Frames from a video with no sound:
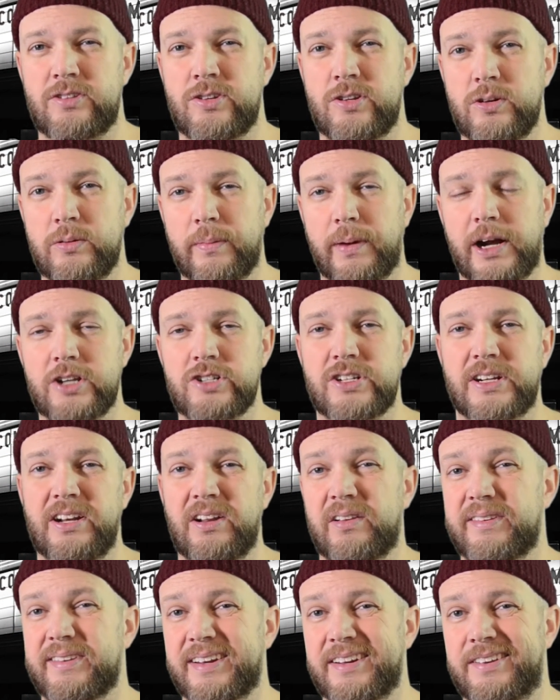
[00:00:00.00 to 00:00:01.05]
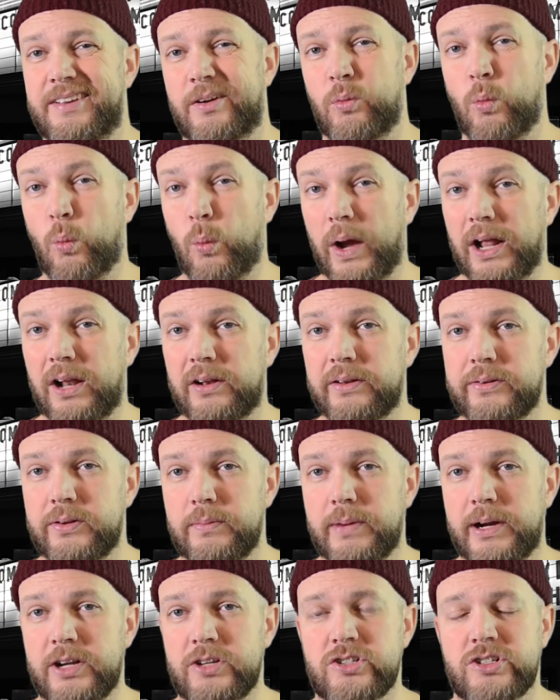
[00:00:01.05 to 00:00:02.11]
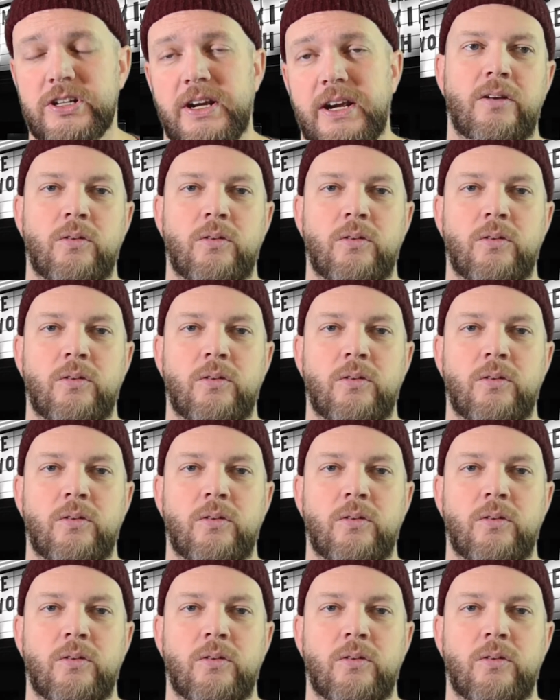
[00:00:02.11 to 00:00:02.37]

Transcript: too much, and you don't see it done well too much.